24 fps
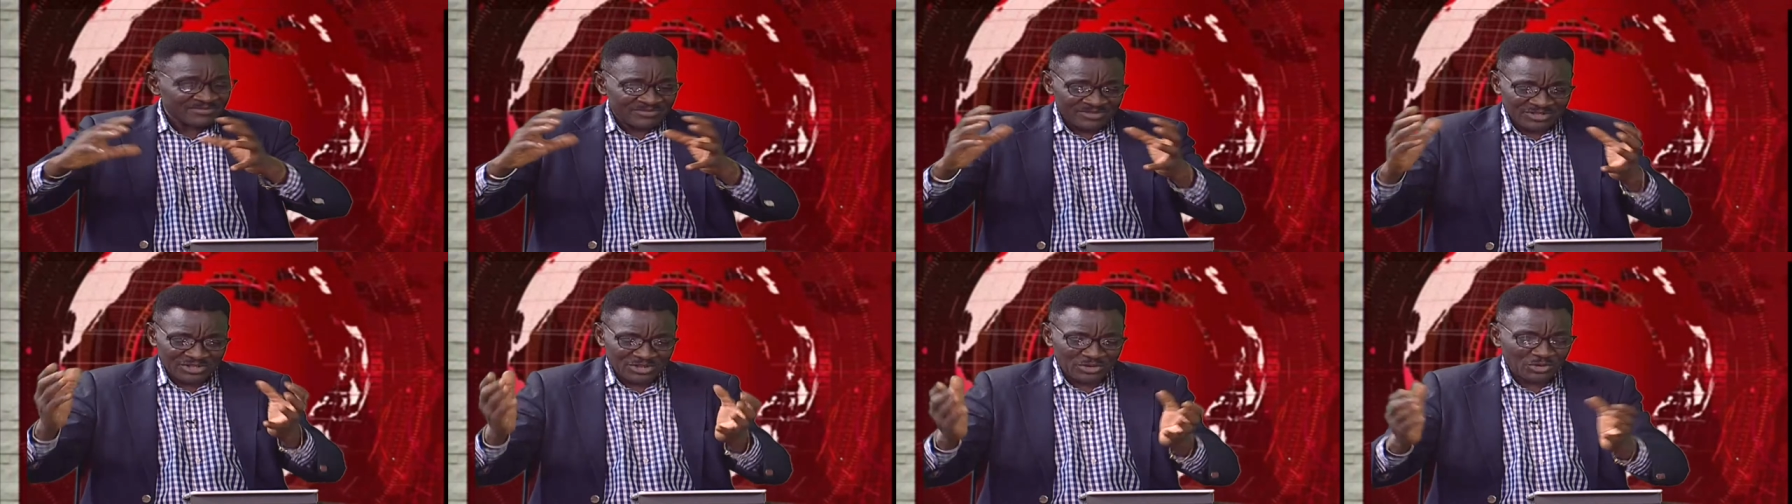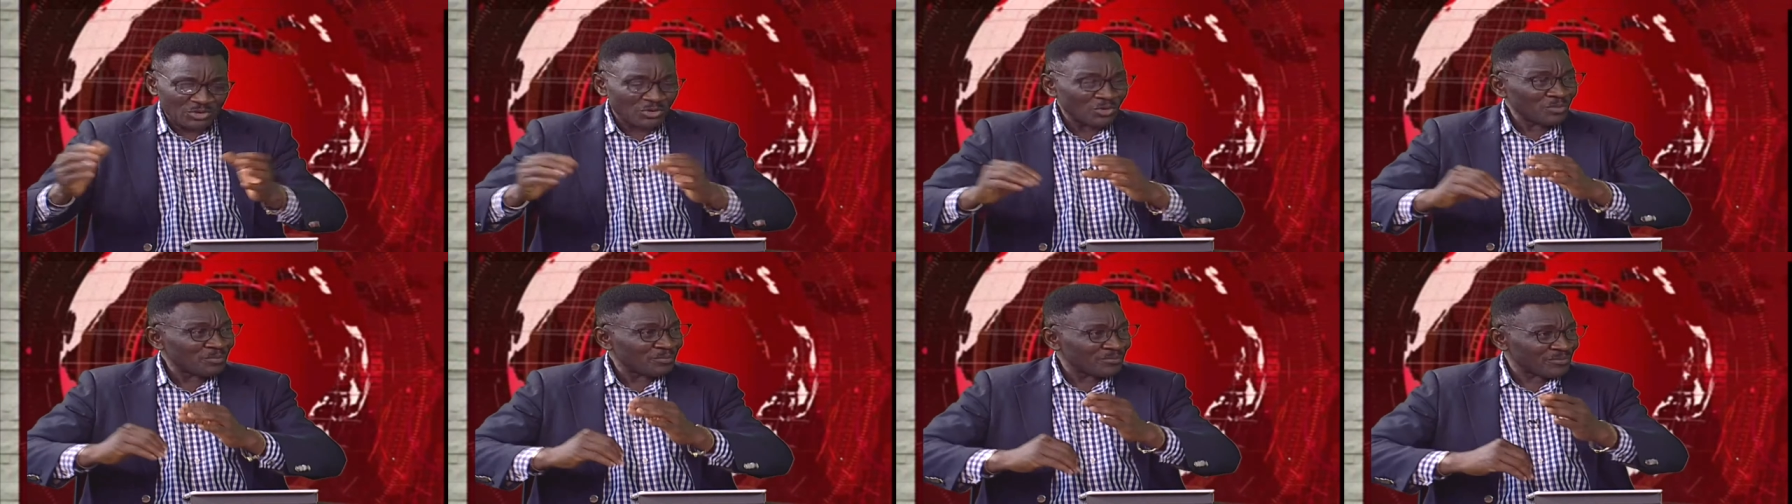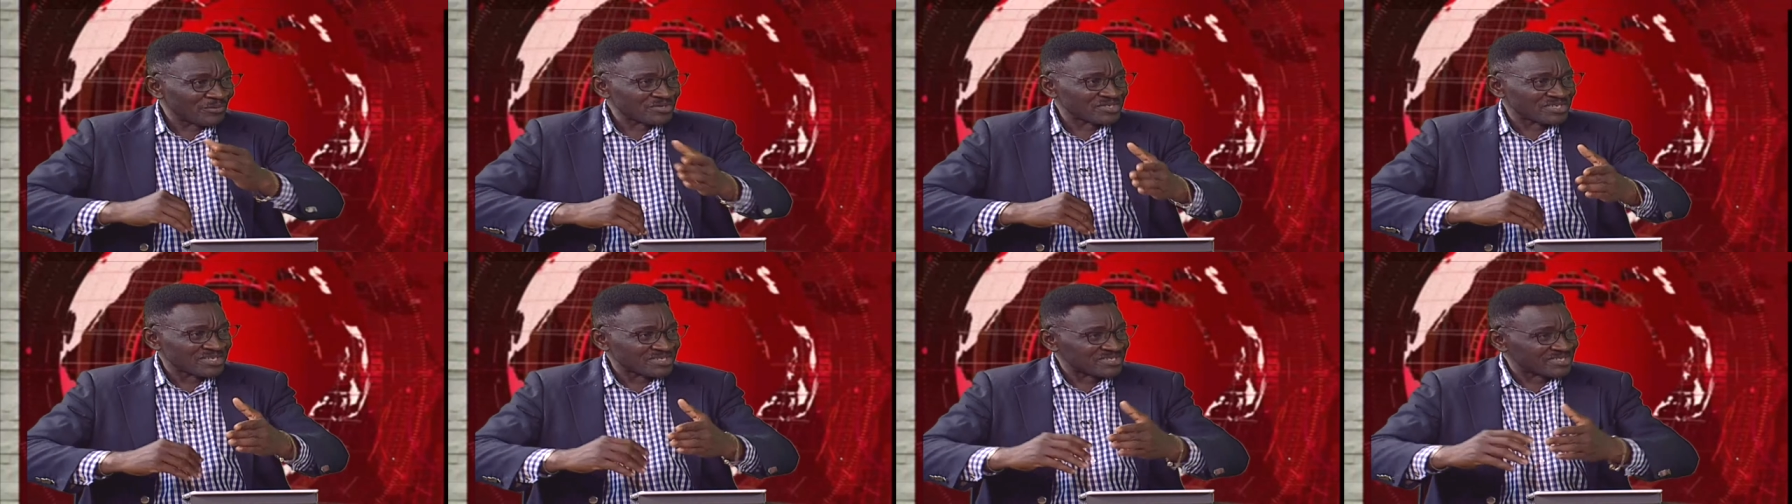you know,
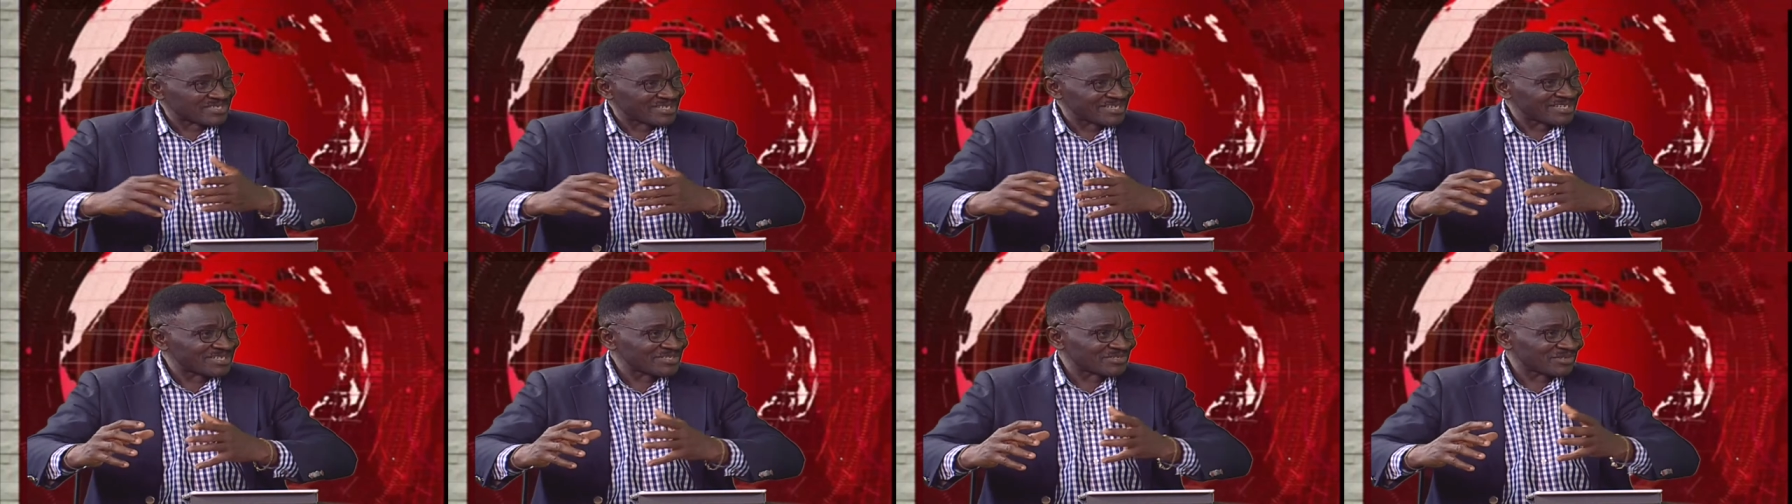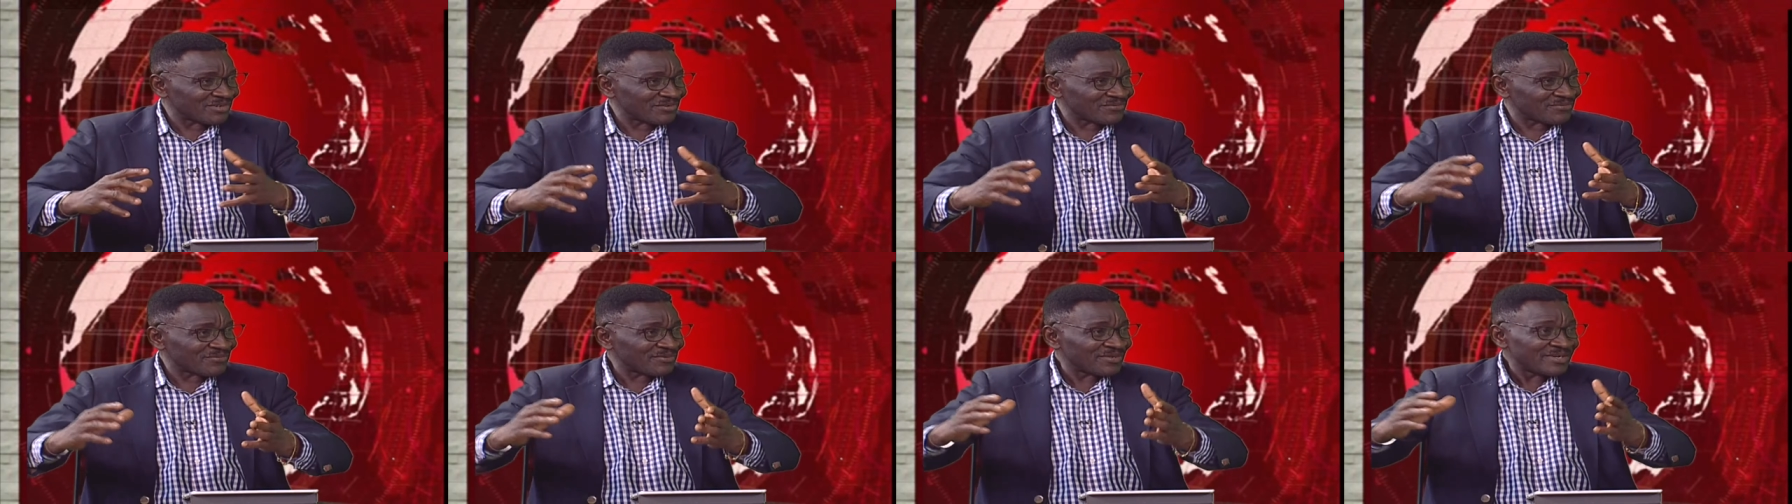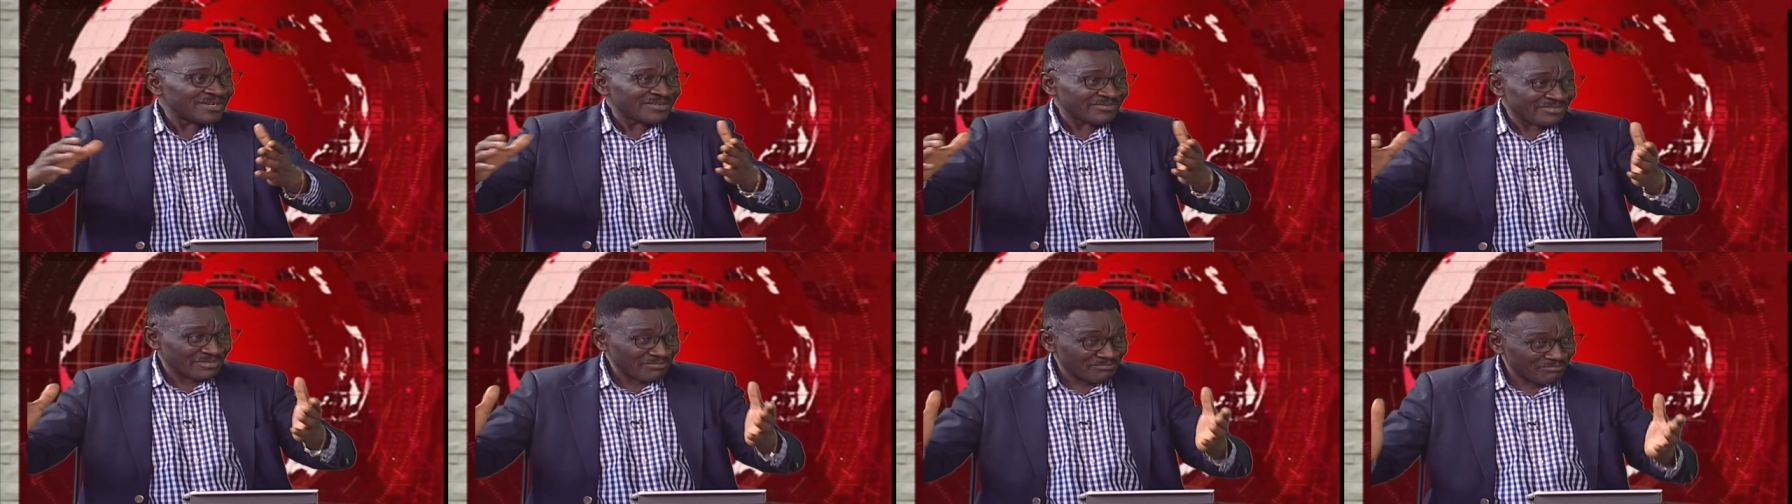processes of the